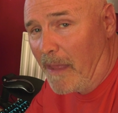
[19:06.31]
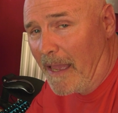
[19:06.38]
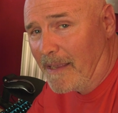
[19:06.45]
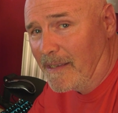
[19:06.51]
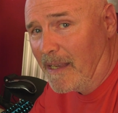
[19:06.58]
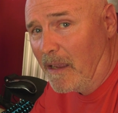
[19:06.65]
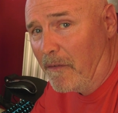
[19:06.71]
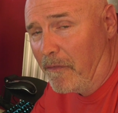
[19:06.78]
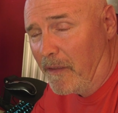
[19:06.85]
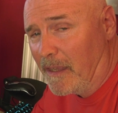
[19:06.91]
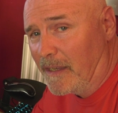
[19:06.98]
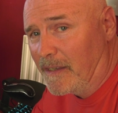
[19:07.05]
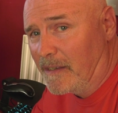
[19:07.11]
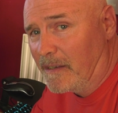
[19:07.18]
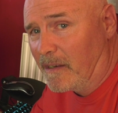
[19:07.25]
that's it for
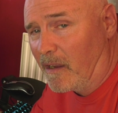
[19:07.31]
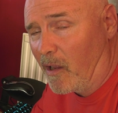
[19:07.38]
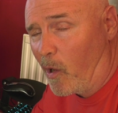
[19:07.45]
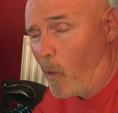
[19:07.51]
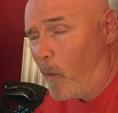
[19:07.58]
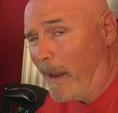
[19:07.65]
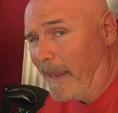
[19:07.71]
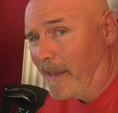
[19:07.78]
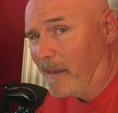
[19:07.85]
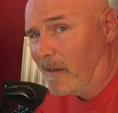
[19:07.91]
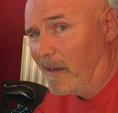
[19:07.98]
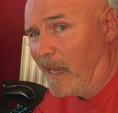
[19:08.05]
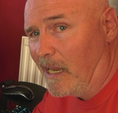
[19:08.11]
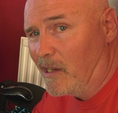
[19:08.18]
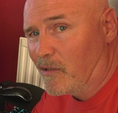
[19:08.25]
this quick
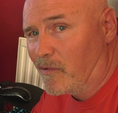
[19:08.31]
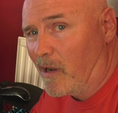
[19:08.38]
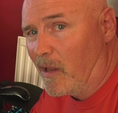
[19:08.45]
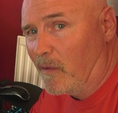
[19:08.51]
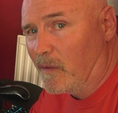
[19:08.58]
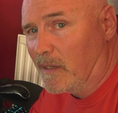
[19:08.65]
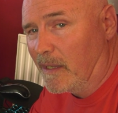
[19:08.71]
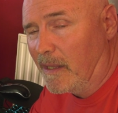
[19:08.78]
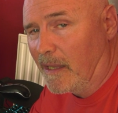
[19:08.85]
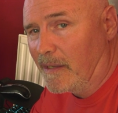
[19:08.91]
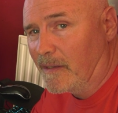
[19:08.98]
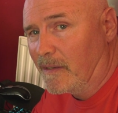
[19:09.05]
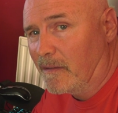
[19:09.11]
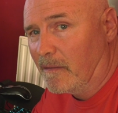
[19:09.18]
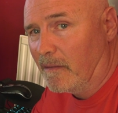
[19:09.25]
intro to
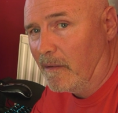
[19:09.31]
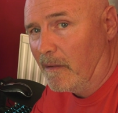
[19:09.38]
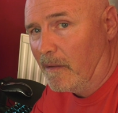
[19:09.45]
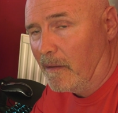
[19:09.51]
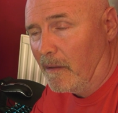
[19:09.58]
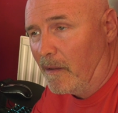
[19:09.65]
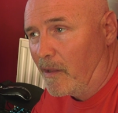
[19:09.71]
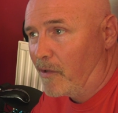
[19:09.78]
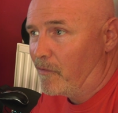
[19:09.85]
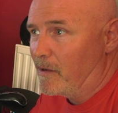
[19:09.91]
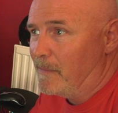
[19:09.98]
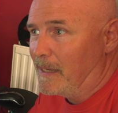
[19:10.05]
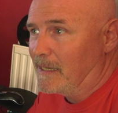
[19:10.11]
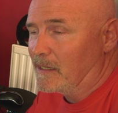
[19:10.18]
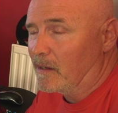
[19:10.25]
this
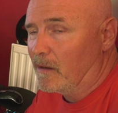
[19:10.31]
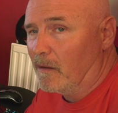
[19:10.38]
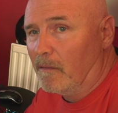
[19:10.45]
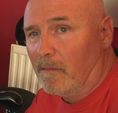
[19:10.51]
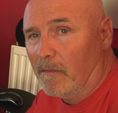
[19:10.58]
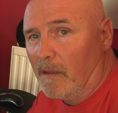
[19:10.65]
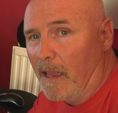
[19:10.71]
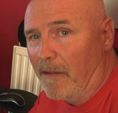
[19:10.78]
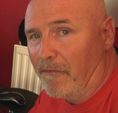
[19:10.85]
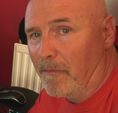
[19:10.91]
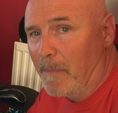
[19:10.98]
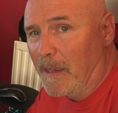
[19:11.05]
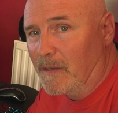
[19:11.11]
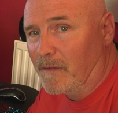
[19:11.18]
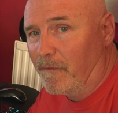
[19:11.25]
3-meter
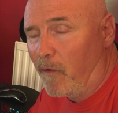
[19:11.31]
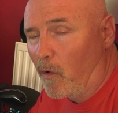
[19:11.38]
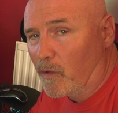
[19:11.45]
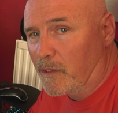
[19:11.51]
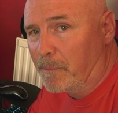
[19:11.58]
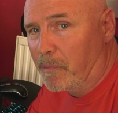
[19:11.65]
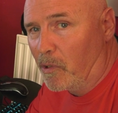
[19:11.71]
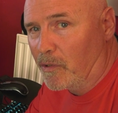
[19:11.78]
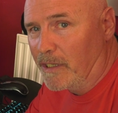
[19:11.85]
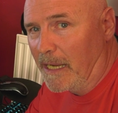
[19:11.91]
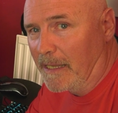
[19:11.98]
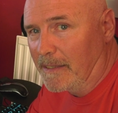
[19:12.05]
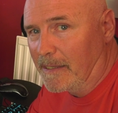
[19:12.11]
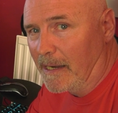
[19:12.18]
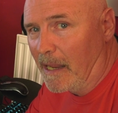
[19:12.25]
FMS Fox
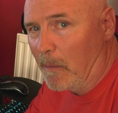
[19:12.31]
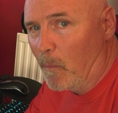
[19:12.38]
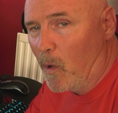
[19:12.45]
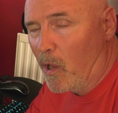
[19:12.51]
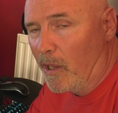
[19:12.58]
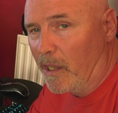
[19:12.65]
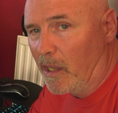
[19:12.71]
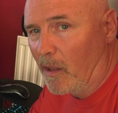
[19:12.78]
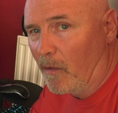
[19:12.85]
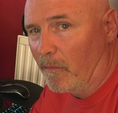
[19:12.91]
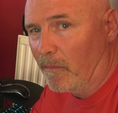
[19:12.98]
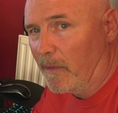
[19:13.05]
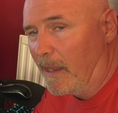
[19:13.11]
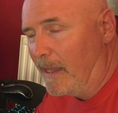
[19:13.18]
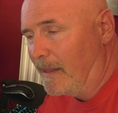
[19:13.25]
project that I'm working
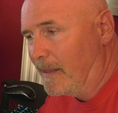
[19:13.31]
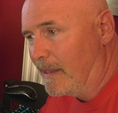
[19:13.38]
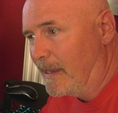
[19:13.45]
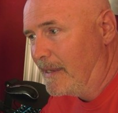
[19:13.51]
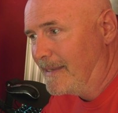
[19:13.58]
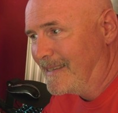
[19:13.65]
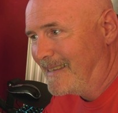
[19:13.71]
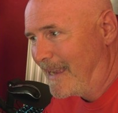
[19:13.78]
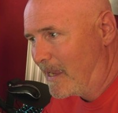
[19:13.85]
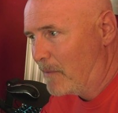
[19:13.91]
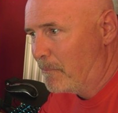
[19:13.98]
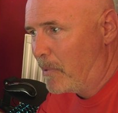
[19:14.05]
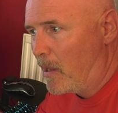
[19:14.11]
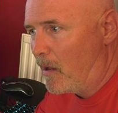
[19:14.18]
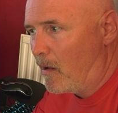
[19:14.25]
on. In the
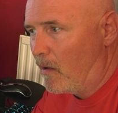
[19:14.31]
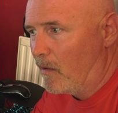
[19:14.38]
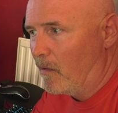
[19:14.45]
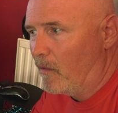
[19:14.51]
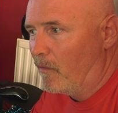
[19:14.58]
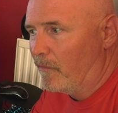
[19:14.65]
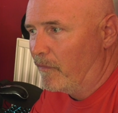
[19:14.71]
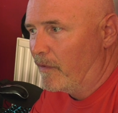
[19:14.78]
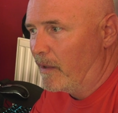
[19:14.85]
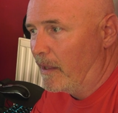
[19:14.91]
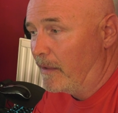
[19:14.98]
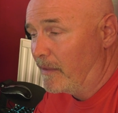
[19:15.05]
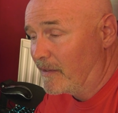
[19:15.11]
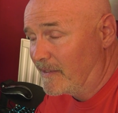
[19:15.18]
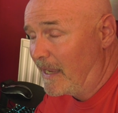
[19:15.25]
second part of
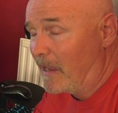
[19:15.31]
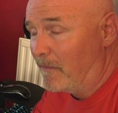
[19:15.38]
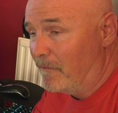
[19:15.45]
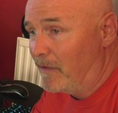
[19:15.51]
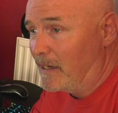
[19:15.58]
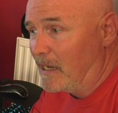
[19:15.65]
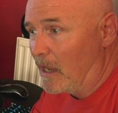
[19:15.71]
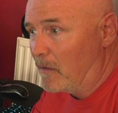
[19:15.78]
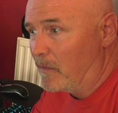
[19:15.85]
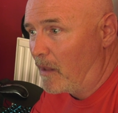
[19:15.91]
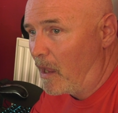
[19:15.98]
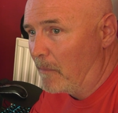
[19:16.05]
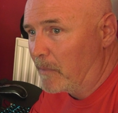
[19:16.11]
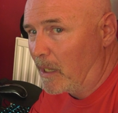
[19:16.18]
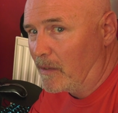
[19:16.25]
the second video
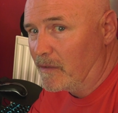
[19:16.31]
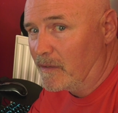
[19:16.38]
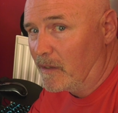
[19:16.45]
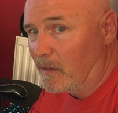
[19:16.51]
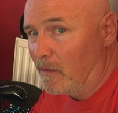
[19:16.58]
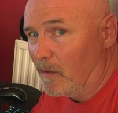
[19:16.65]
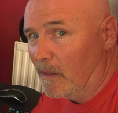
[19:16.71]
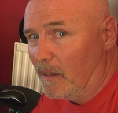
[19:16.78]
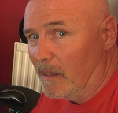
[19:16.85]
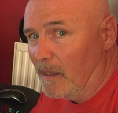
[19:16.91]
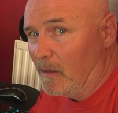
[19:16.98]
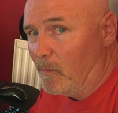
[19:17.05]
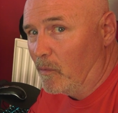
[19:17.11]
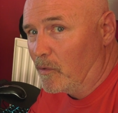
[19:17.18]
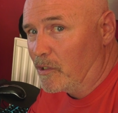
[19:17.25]
that I'm going to do,
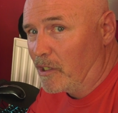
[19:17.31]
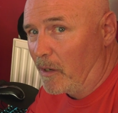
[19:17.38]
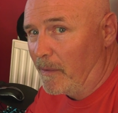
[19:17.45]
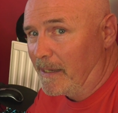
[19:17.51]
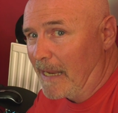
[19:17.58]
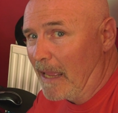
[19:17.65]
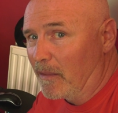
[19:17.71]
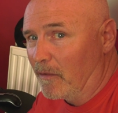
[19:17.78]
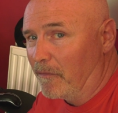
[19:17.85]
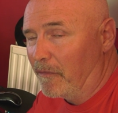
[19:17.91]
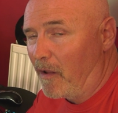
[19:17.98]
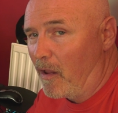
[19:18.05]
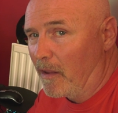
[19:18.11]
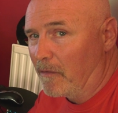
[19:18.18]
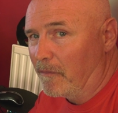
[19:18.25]
we'll show it down the
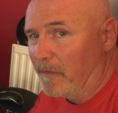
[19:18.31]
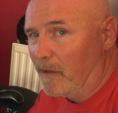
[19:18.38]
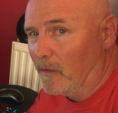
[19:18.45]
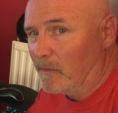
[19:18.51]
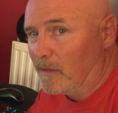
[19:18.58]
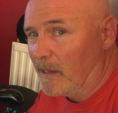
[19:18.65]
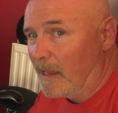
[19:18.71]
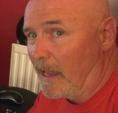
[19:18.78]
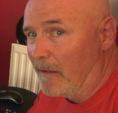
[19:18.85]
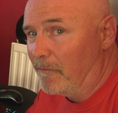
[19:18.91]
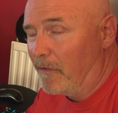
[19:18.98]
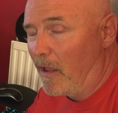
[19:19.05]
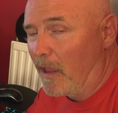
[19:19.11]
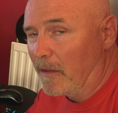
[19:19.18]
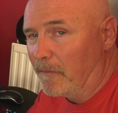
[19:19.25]
flying field and
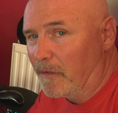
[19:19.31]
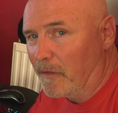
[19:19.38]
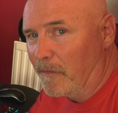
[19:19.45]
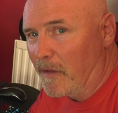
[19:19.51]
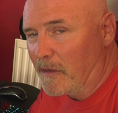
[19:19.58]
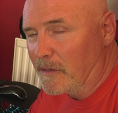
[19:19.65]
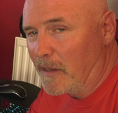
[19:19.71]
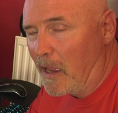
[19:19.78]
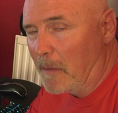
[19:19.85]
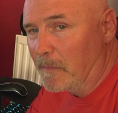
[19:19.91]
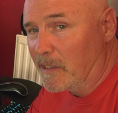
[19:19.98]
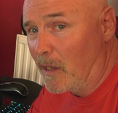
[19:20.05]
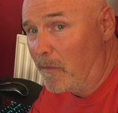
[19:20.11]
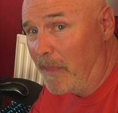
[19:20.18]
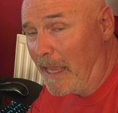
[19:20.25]
flying for the first time.
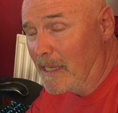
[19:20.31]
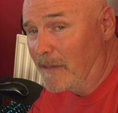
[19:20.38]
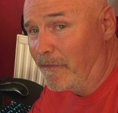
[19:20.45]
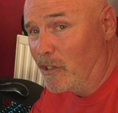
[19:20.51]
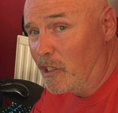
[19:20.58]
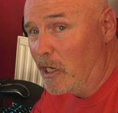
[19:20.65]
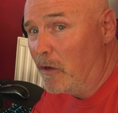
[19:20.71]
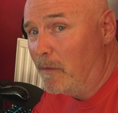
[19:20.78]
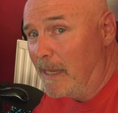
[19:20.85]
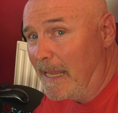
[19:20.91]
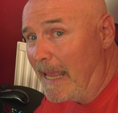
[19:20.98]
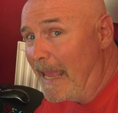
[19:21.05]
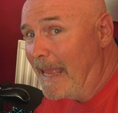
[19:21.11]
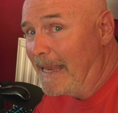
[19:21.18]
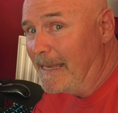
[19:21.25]
So thanks for
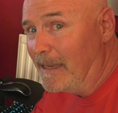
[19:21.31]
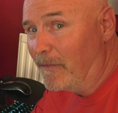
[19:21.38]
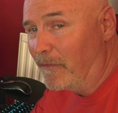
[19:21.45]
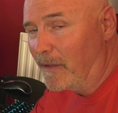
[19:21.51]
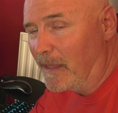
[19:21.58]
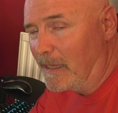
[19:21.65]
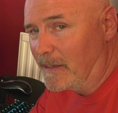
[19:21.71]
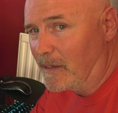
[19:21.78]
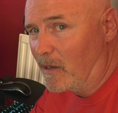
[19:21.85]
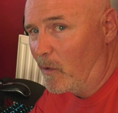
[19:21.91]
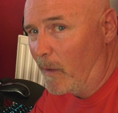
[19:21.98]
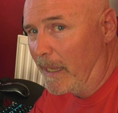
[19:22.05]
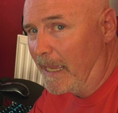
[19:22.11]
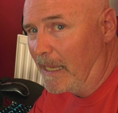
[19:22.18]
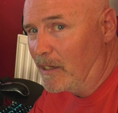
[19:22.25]
tuning in for this
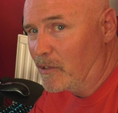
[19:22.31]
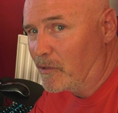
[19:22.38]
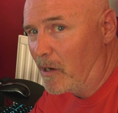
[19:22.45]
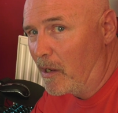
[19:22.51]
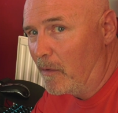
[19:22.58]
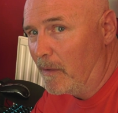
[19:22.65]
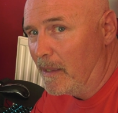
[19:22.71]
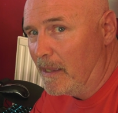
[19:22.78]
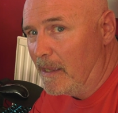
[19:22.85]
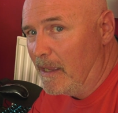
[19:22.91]
quick intro.